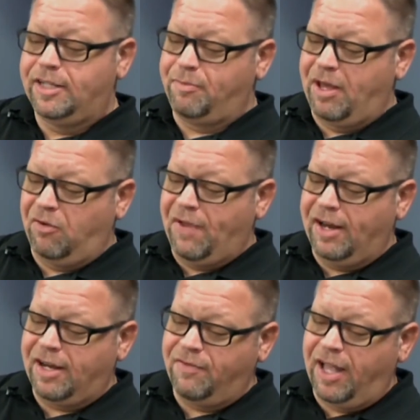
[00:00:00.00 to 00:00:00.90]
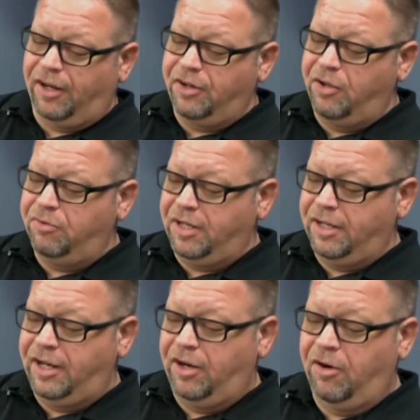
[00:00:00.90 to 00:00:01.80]
as a matter of fact, I've got a note
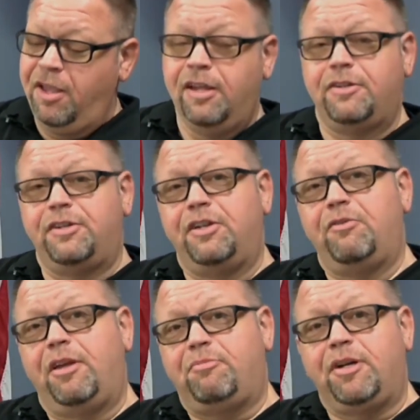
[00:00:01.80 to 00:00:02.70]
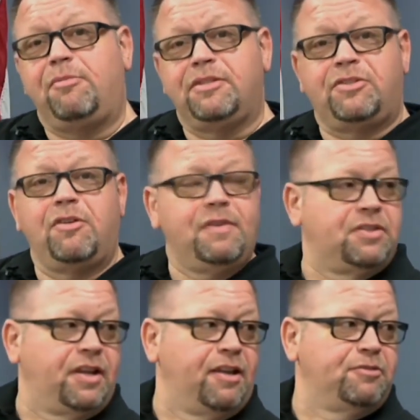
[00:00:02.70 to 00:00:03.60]
in here to do a public
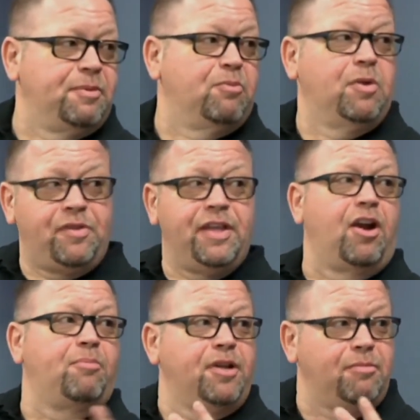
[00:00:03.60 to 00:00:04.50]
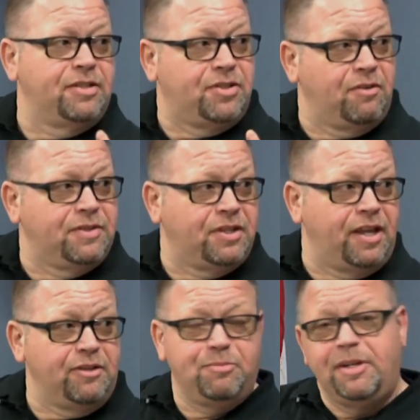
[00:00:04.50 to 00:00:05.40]
service announcement within our public service
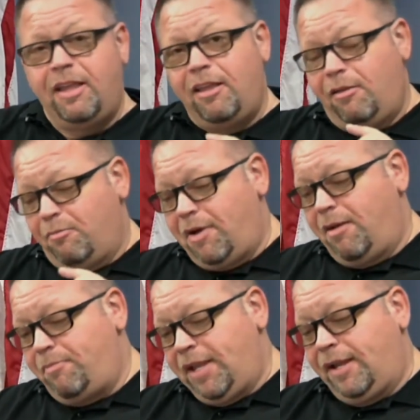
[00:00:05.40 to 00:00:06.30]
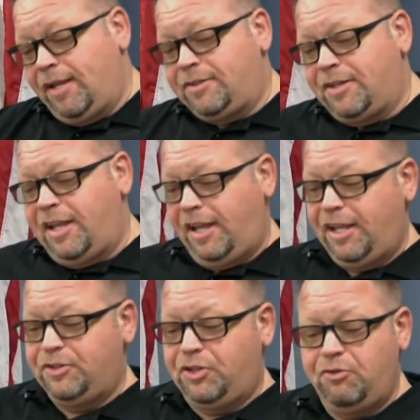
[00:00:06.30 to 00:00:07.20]
announcement. My PSA
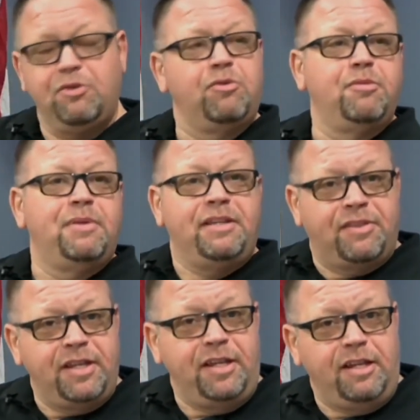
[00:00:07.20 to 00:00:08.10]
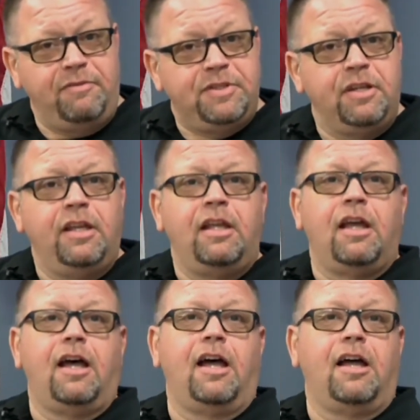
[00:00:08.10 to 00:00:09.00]
is to the would-be thieves
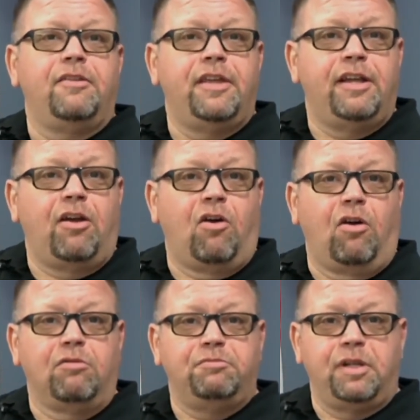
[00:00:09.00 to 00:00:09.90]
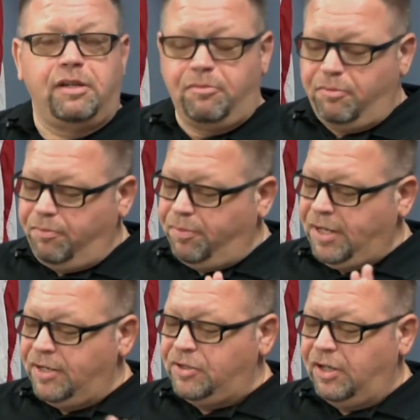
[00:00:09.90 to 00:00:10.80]
uh, that are
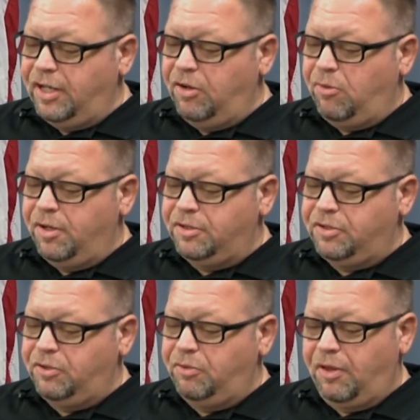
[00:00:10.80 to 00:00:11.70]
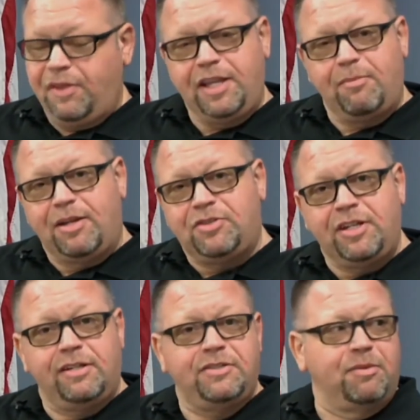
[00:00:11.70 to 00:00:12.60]
potentially going to uh, thinking about
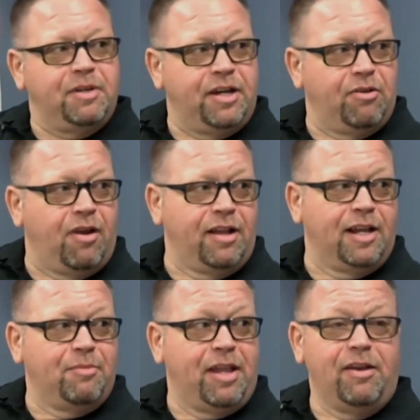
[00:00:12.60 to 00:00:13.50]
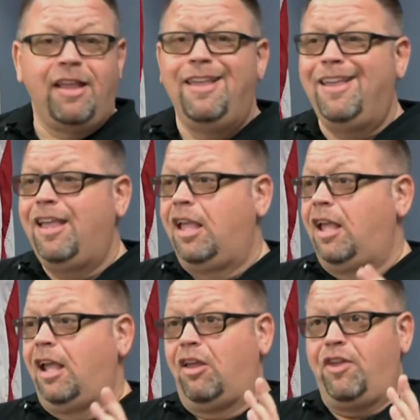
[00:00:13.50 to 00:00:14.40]
stealing something here in Rockingham County.
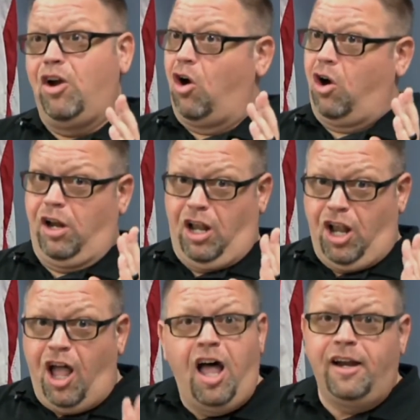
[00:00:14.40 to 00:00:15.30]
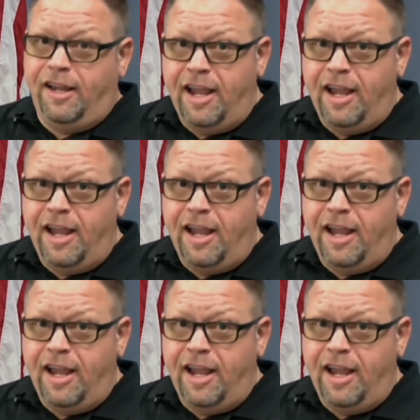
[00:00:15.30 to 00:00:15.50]
There are a lot of